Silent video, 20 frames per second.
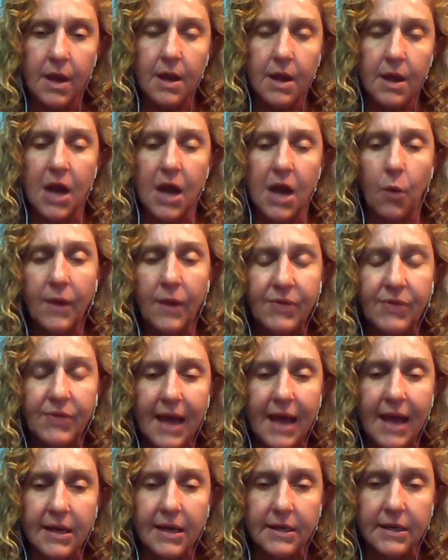Now, what
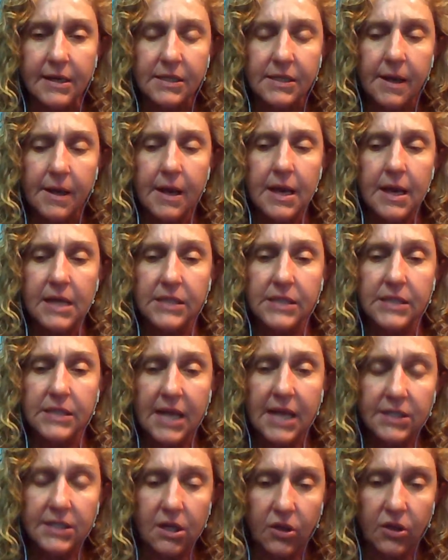that is
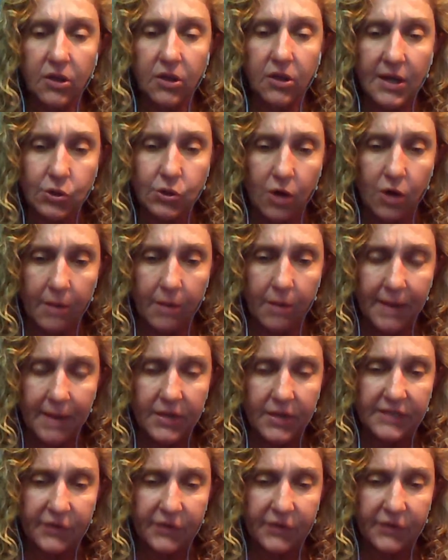that's a cholesterol med
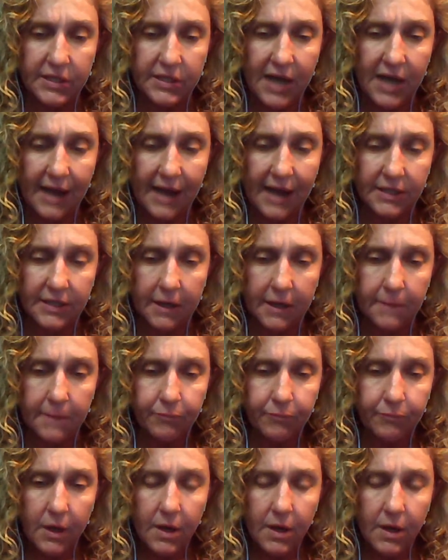that's very toxic.
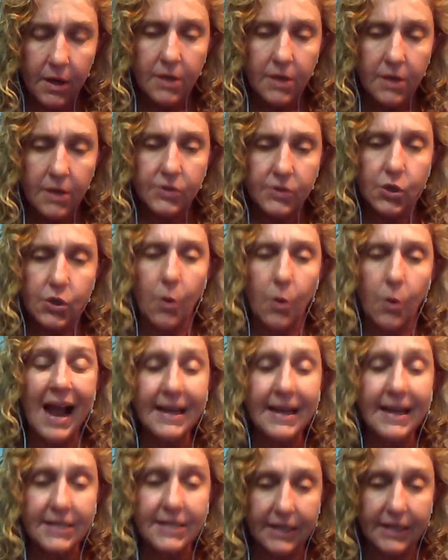So what I
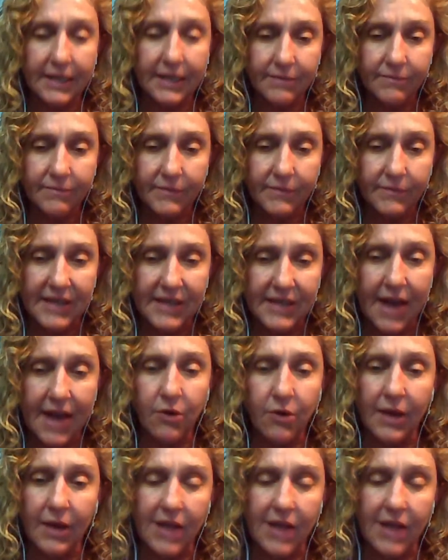did, because
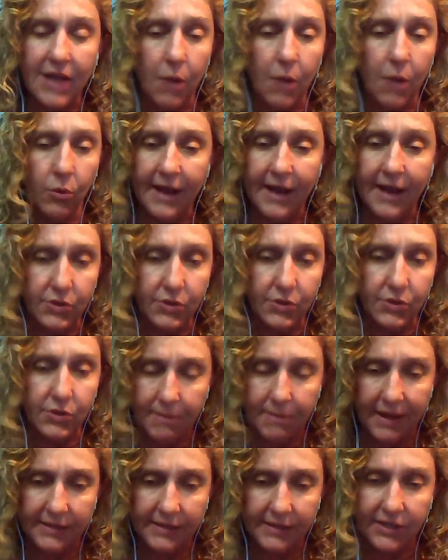I will not use the
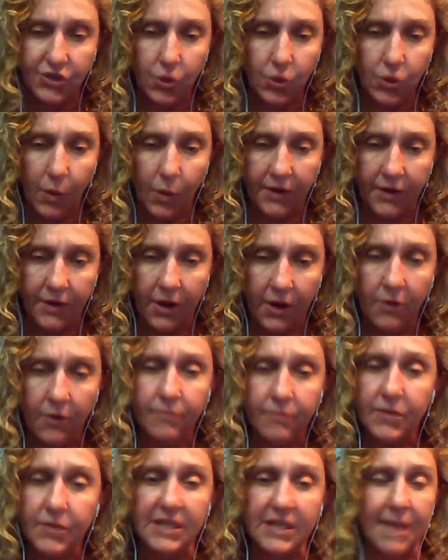meds, as you well know,
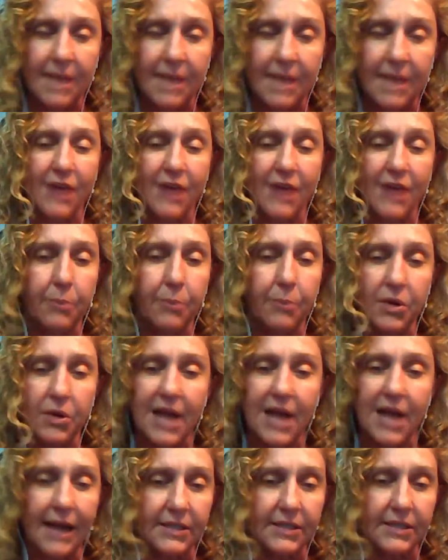because I'm not trying to put a
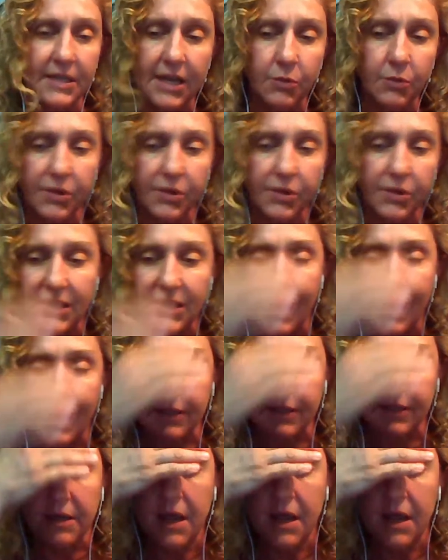toxin in with the
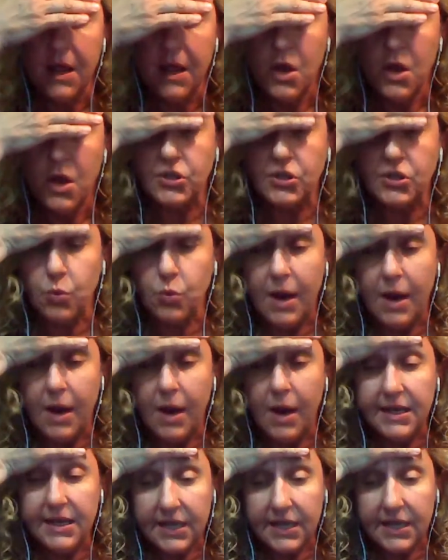toxin, which is why
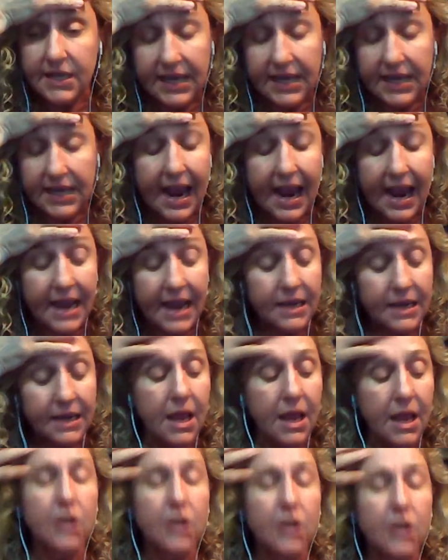he says he can't
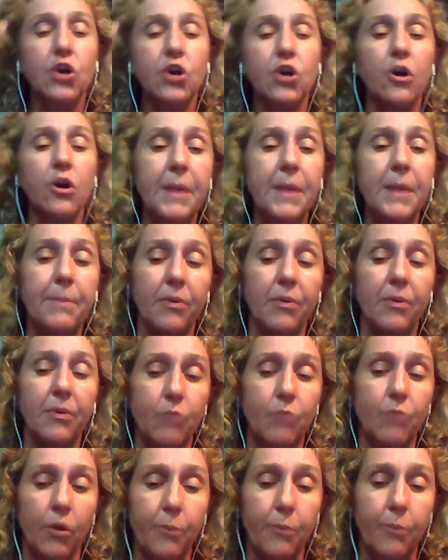cure people of
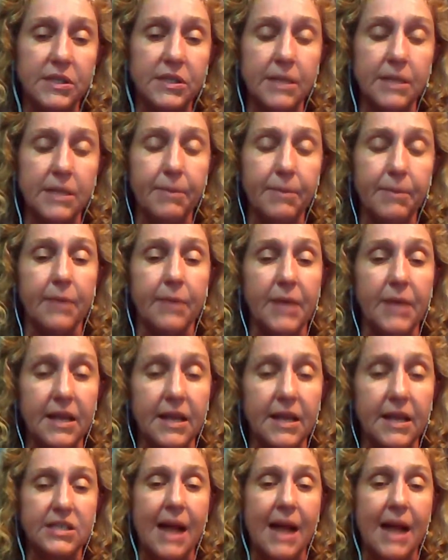mold poisoning, but he can
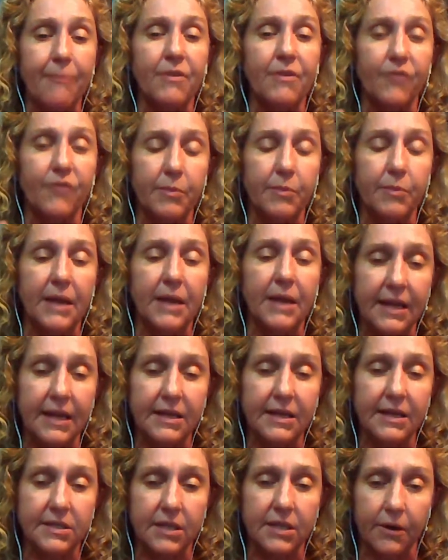stop them from getting any
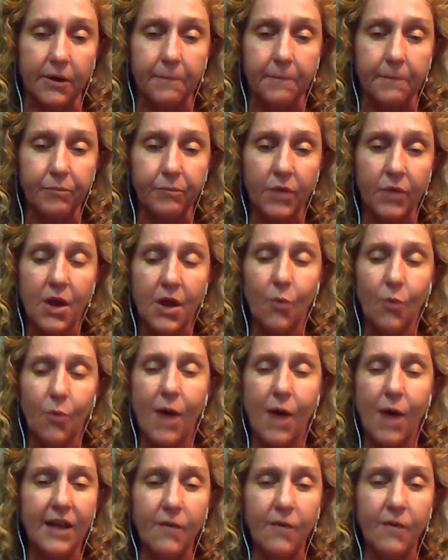sicker. Well,
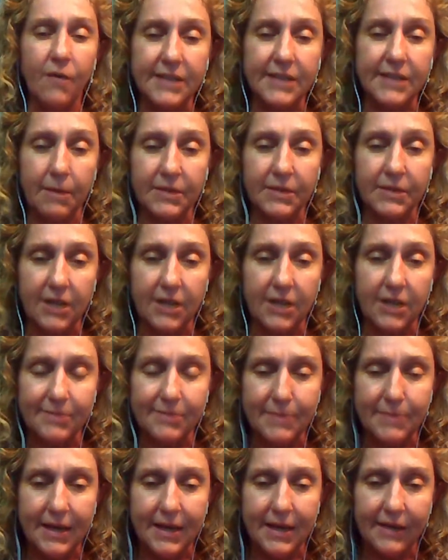I love when someone tells
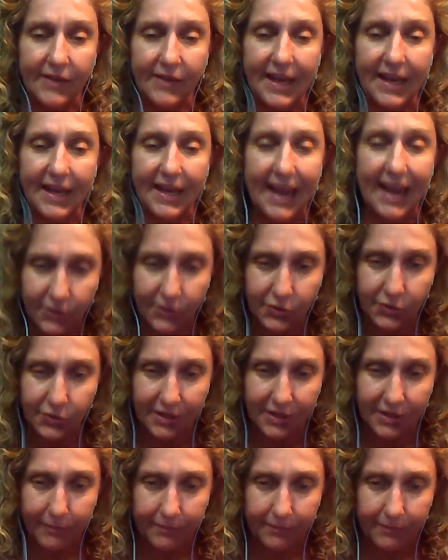me that they can't do
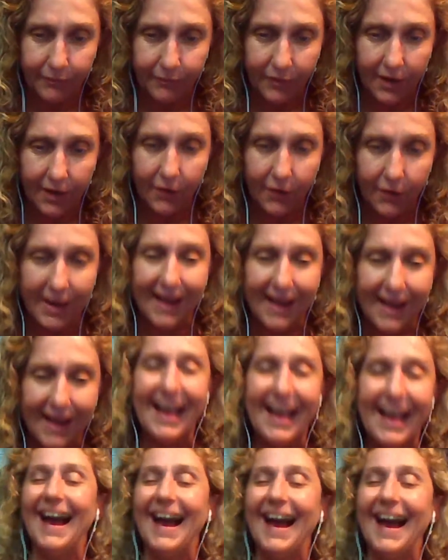something. Okay.
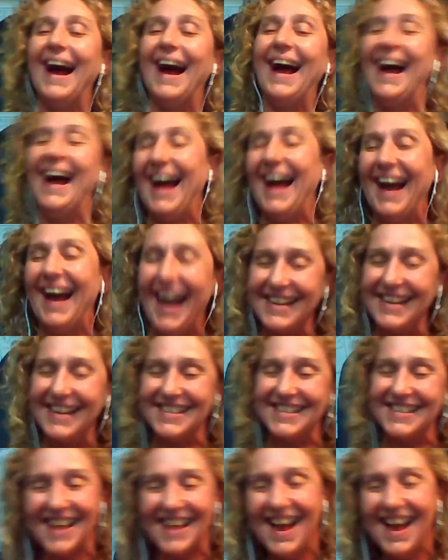I
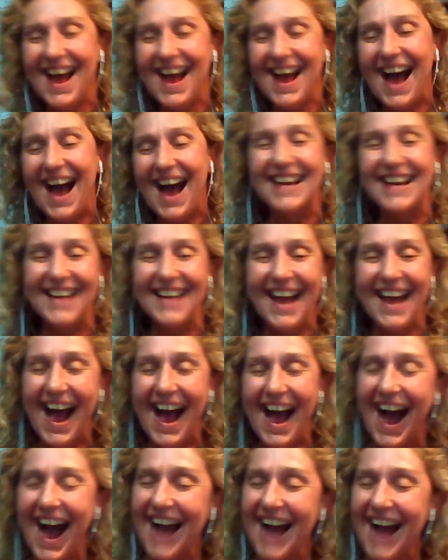just
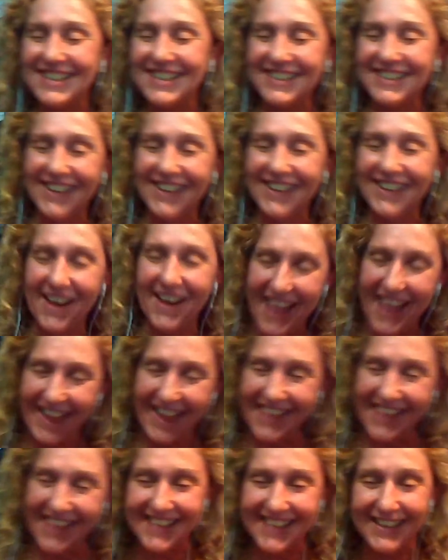love that.
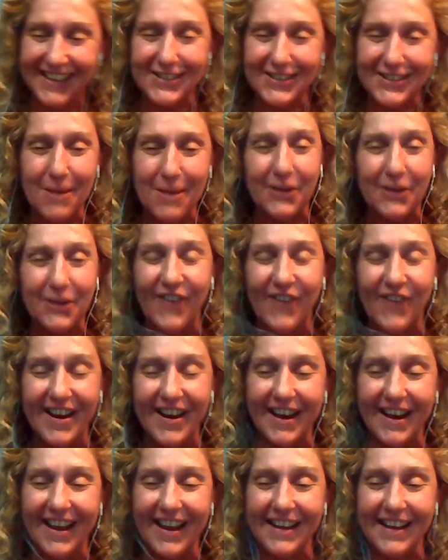That's like so much fun.
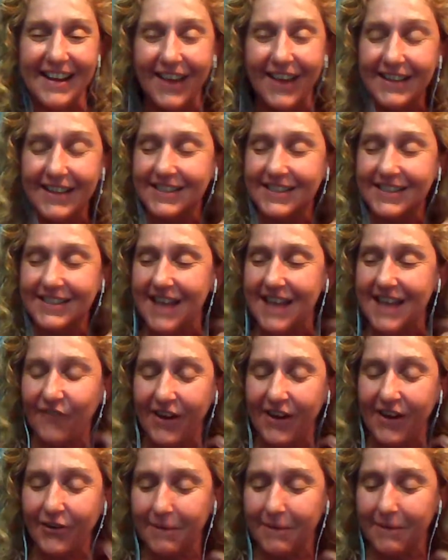It like lights that
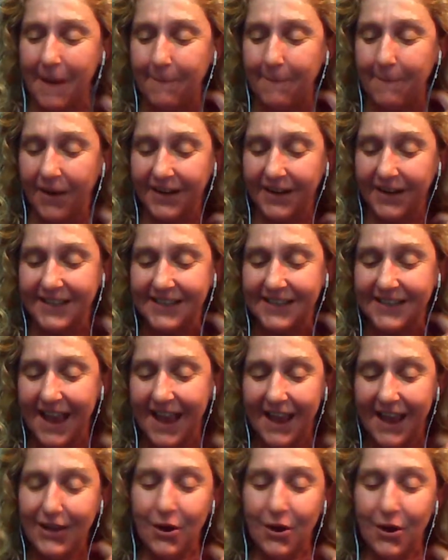fire under my butt, because
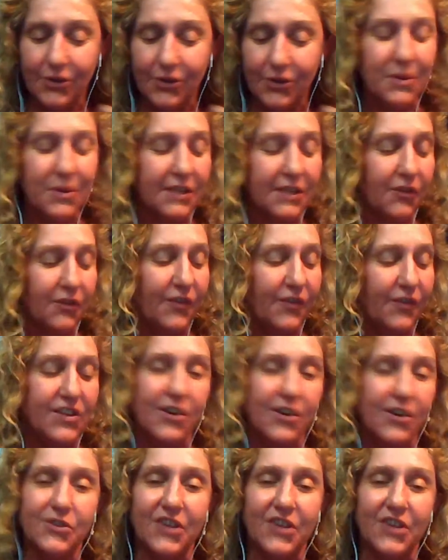doing this for 50
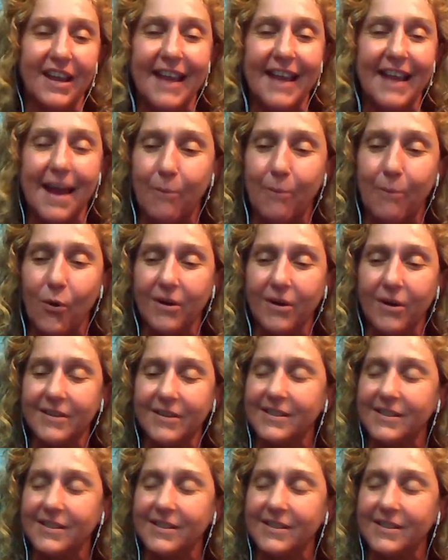years, you get kind of bored.